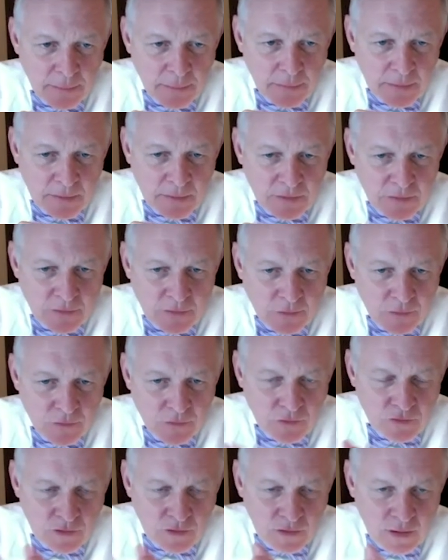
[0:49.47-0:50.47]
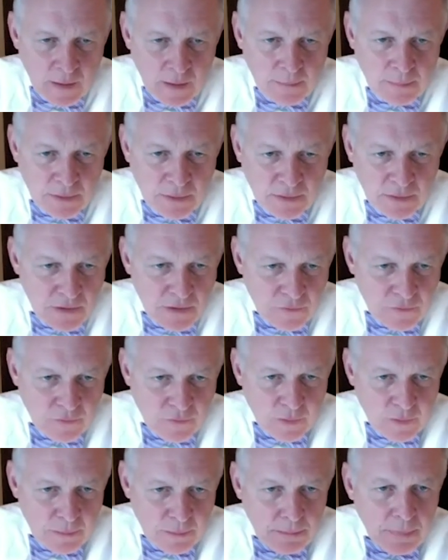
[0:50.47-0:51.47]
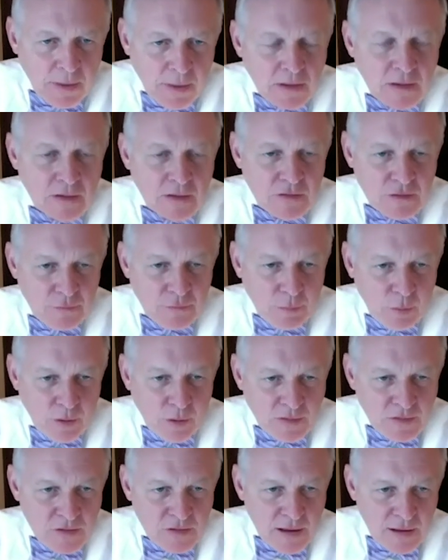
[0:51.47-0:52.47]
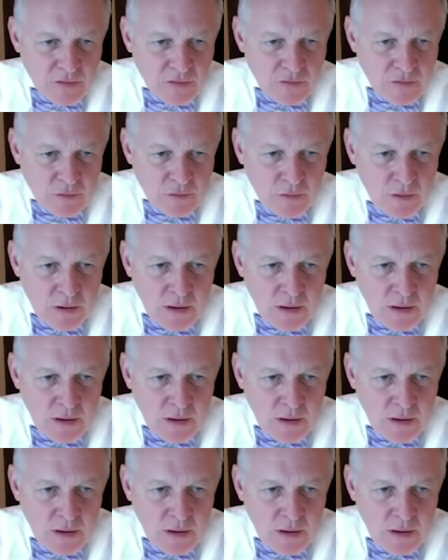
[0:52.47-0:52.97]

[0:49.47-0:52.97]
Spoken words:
into just a couple of different buckets of breast cancer.